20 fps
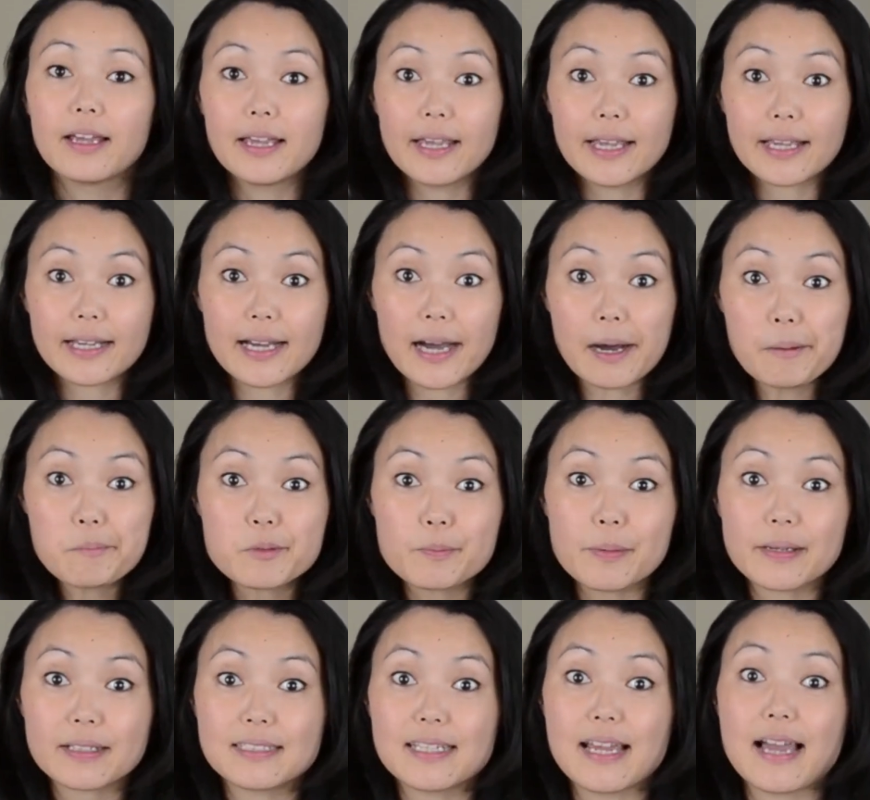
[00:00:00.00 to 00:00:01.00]
It comes
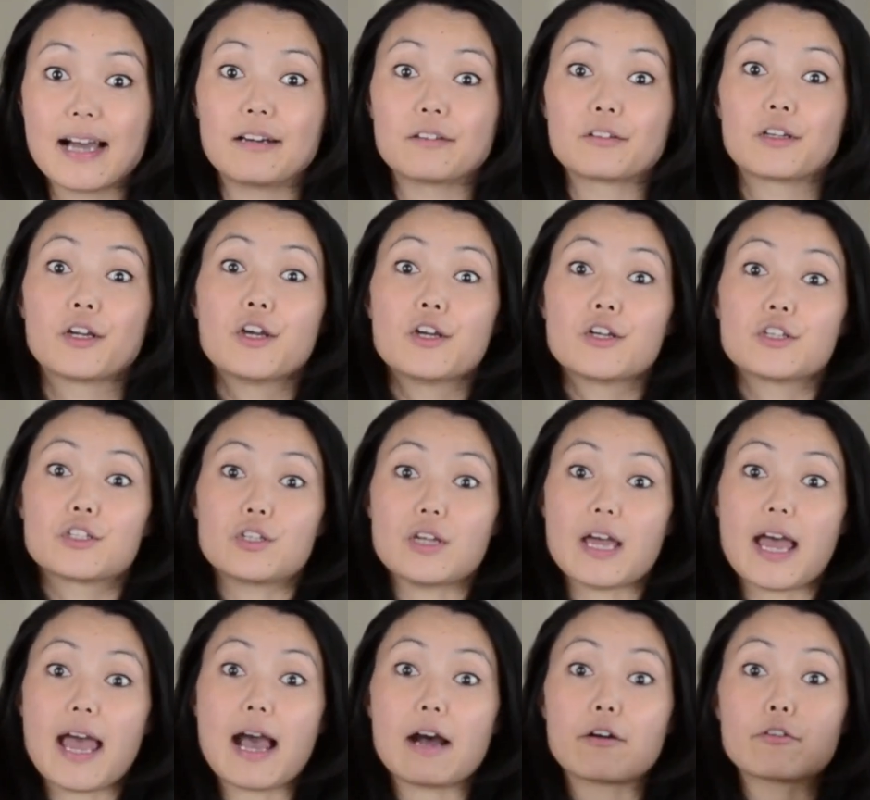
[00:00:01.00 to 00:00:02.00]
back down to
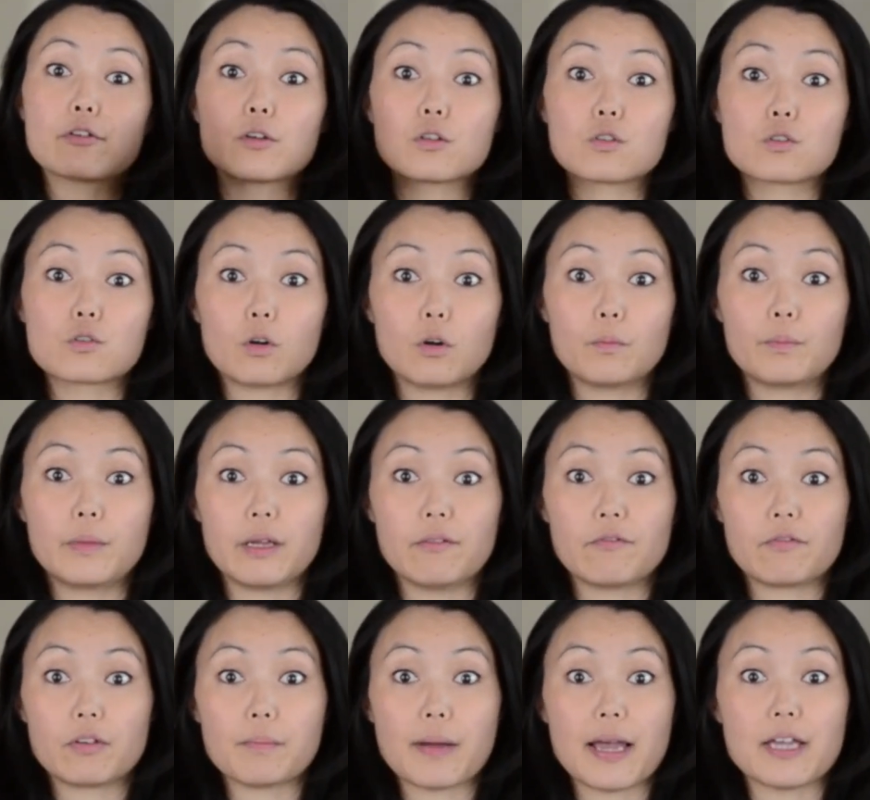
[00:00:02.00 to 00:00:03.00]
how you absorb the
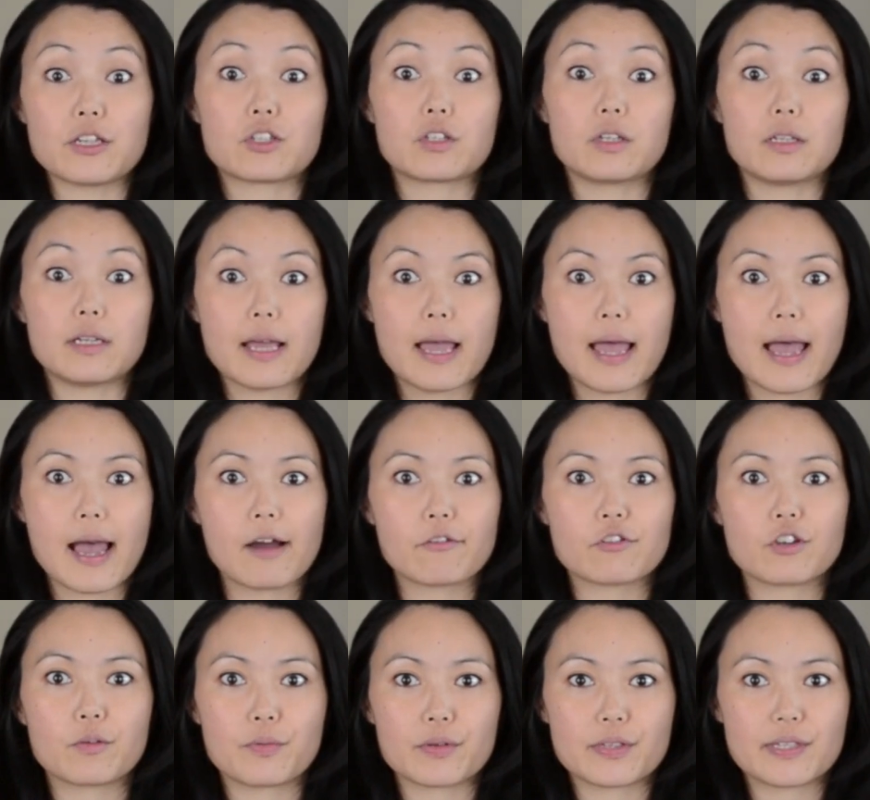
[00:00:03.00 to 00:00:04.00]
information, how
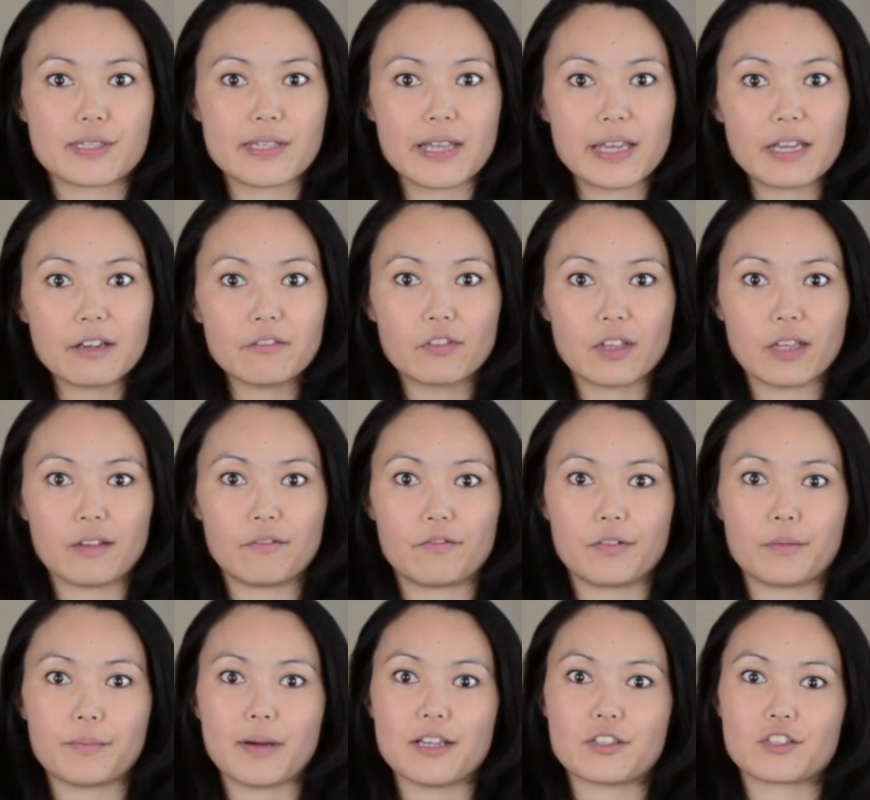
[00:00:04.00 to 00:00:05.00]
you perceive the
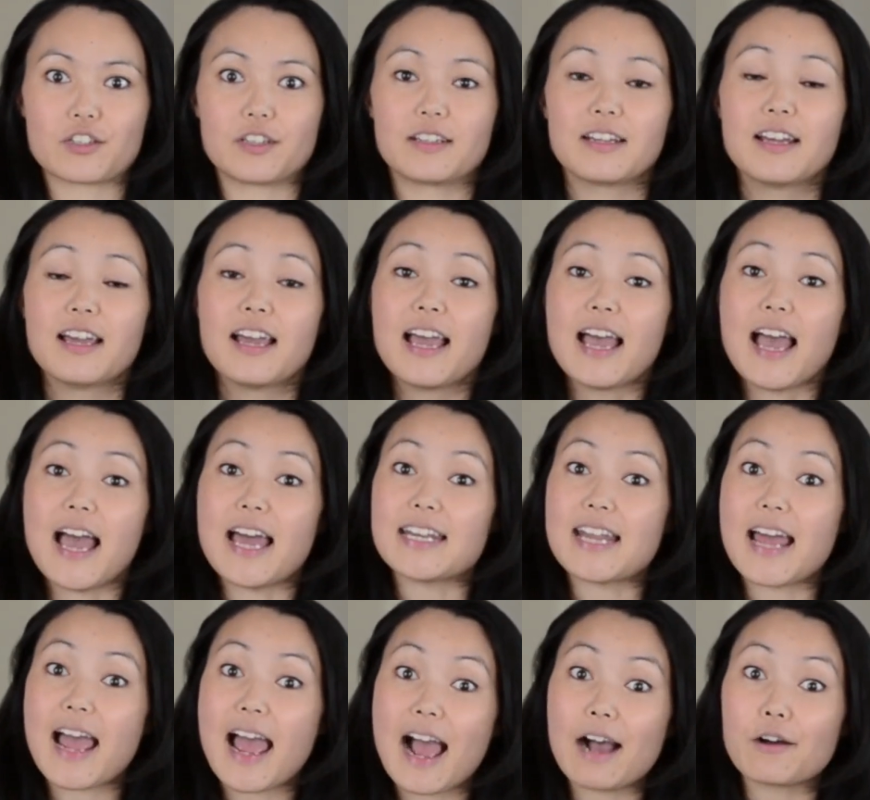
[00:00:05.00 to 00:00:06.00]
information, and
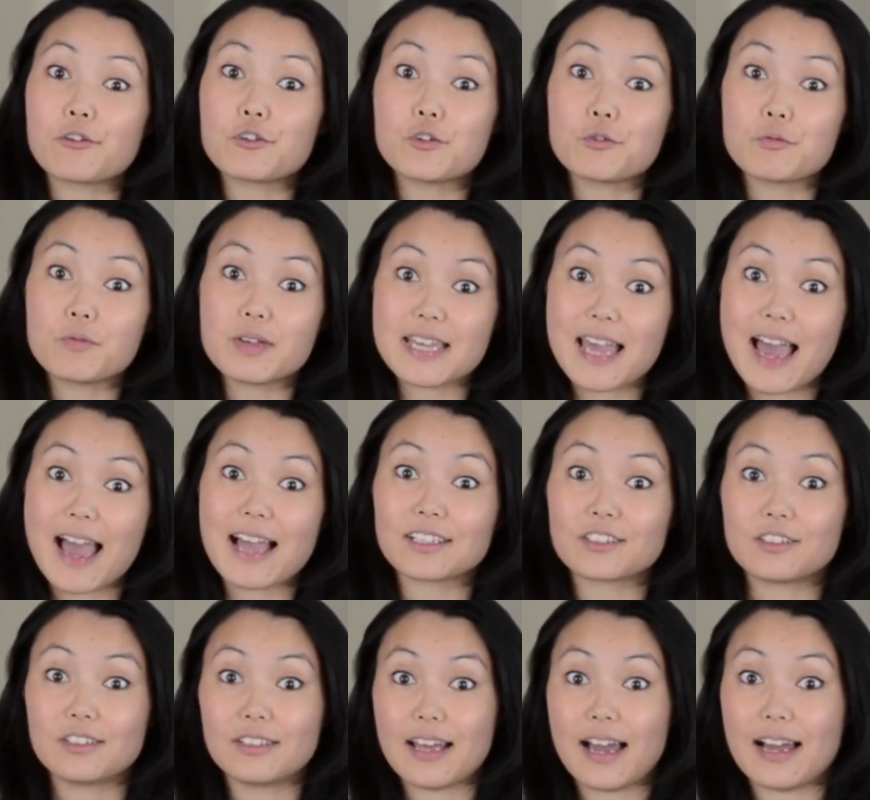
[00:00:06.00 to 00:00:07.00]
how you react
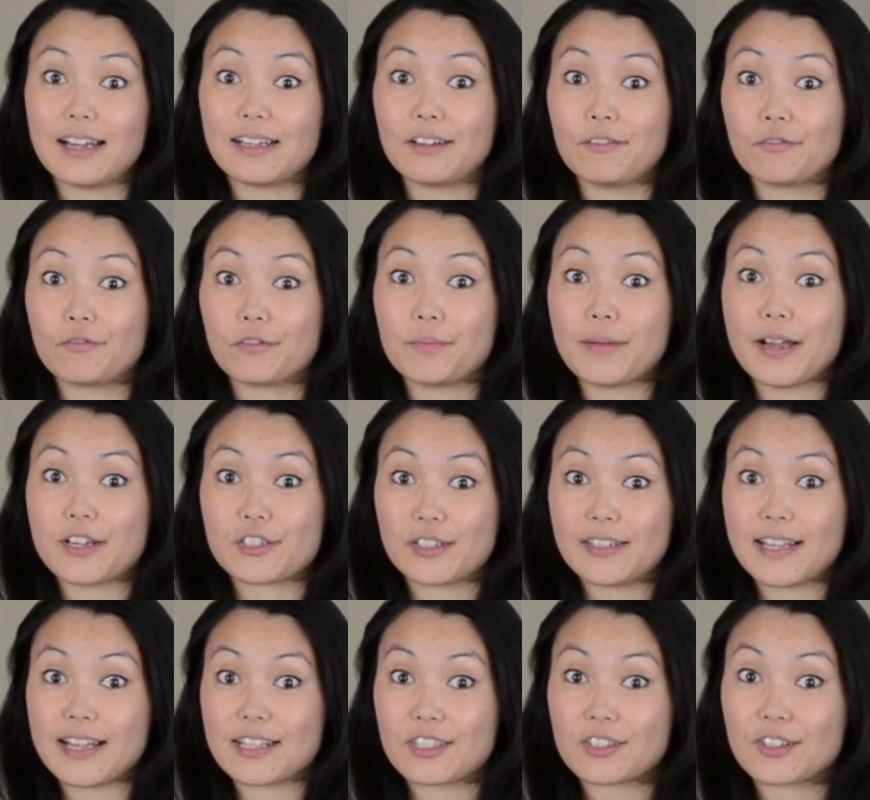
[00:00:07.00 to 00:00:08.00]
to that information
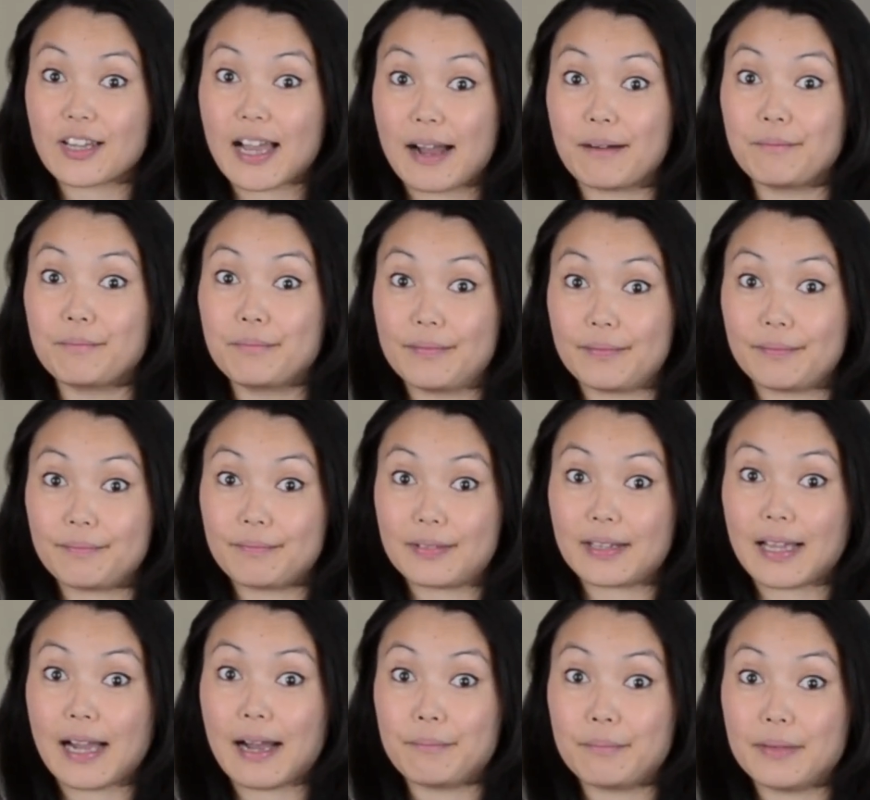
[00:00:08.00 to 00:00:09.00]
that's come
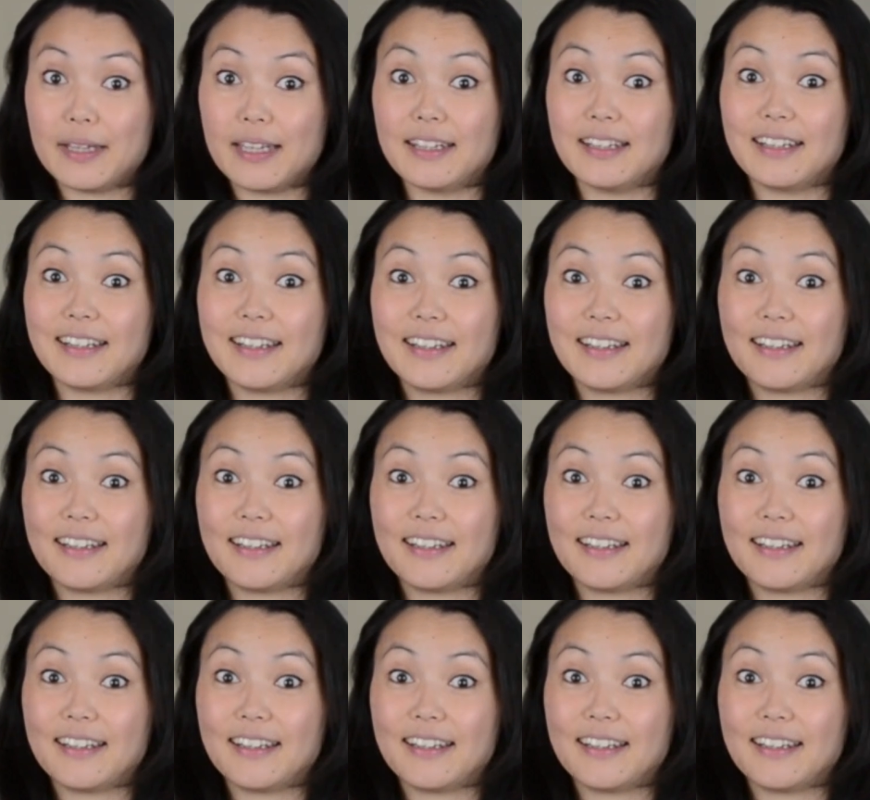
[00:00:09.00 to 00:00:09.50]
in.